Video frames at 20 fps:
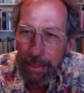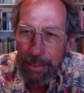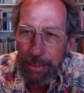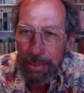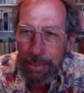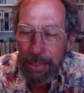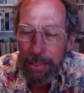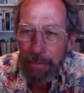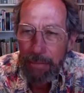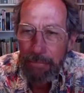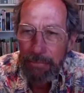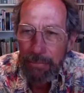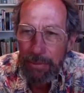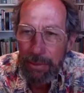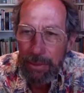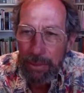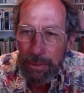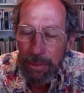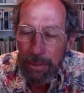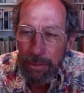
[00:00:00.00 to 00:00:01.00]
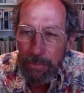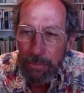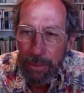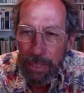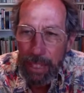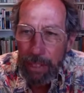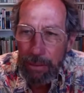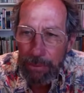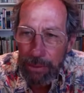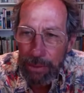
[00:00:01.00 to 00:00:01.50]
is left
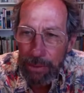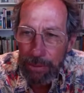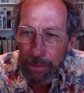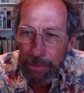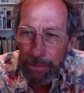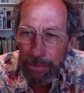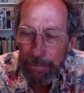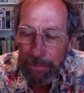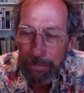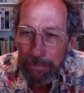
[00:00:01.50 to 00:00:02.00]
without you.